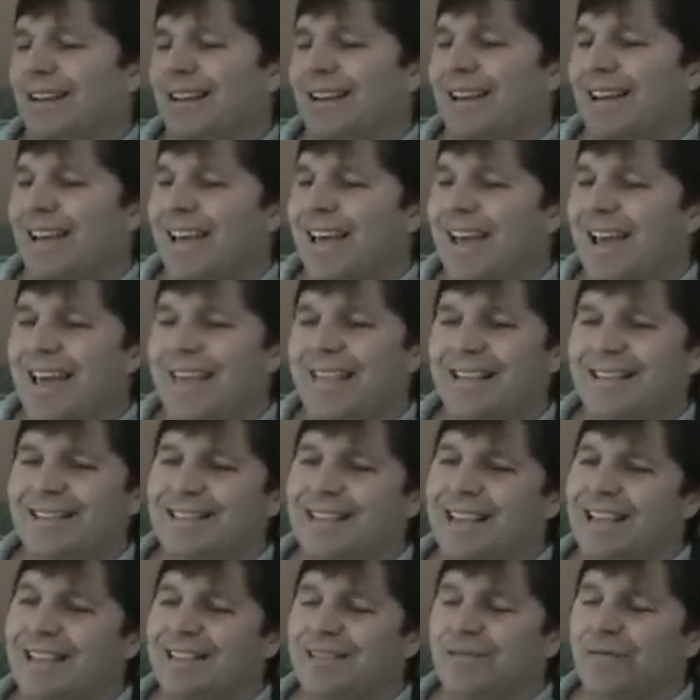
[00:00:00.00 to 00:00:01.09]
And
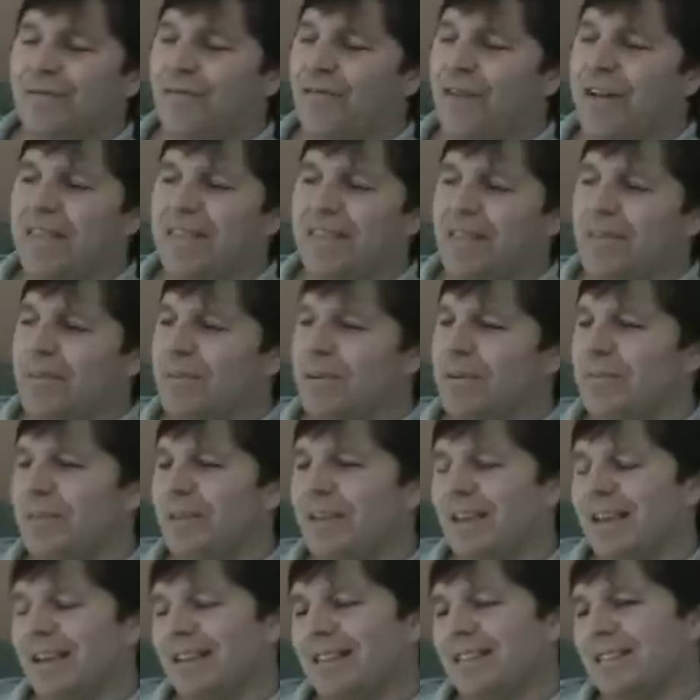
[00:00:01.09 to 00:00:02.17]
it's funny to me
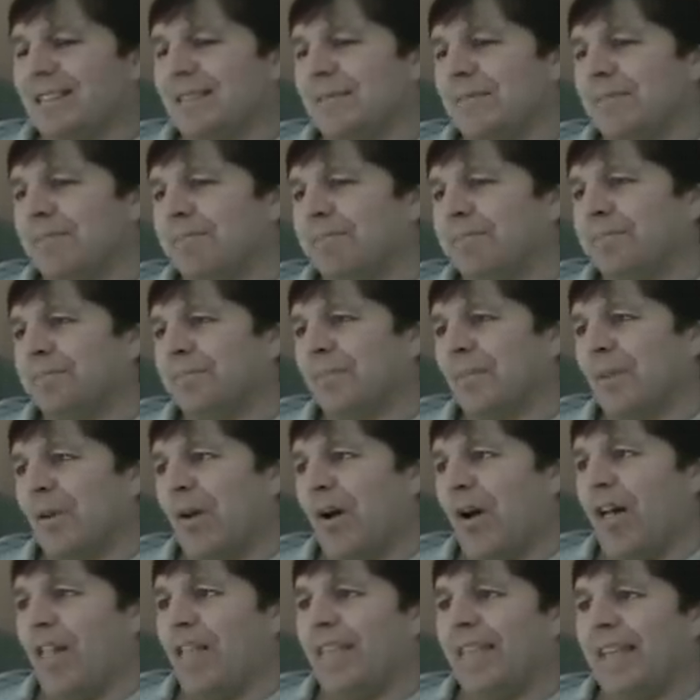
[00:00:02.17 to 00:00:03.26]
because
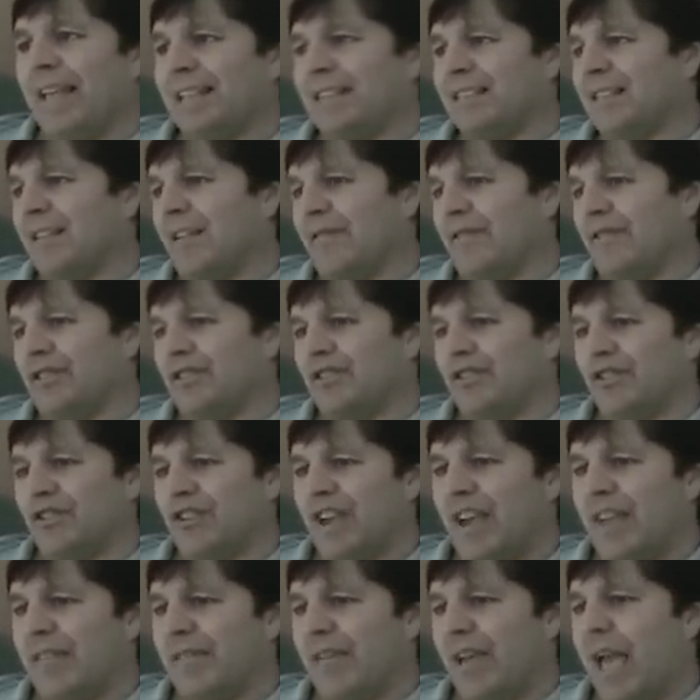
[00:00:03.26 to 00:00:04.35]
all of that stuff is just
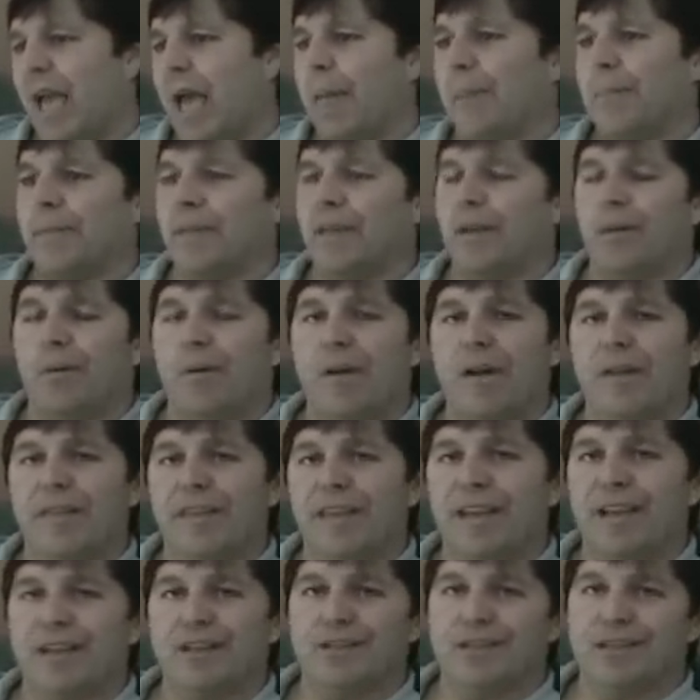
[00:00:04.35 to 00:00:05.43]
kind of happening around
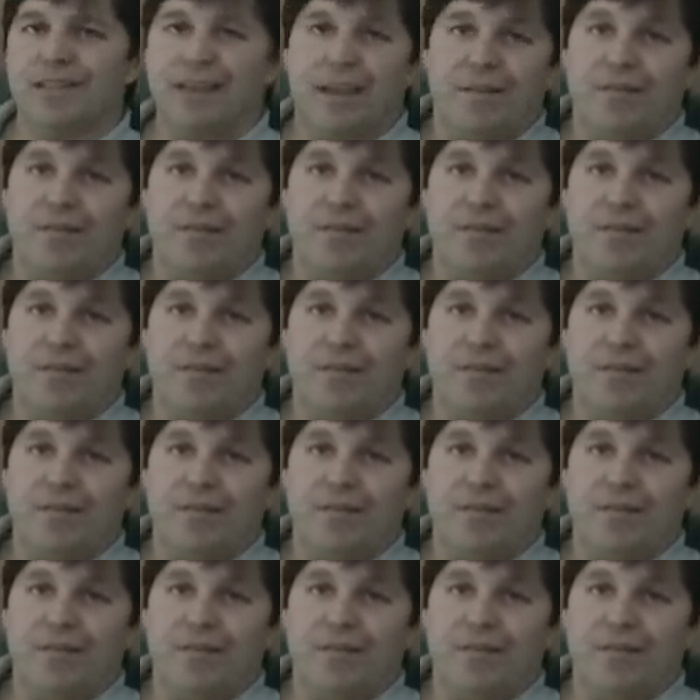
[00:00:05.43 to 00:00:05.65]
the edges.